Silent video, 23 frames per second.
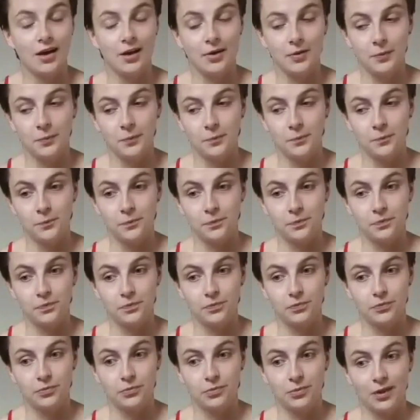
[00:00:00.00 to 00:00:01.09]
I
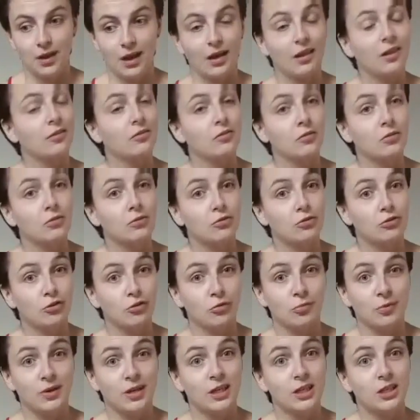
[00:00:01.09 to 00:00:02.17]
love you
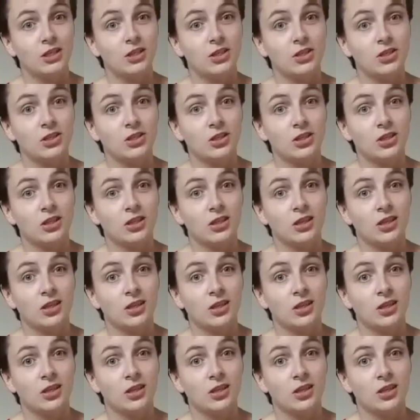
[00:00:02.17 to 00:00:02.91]
so much.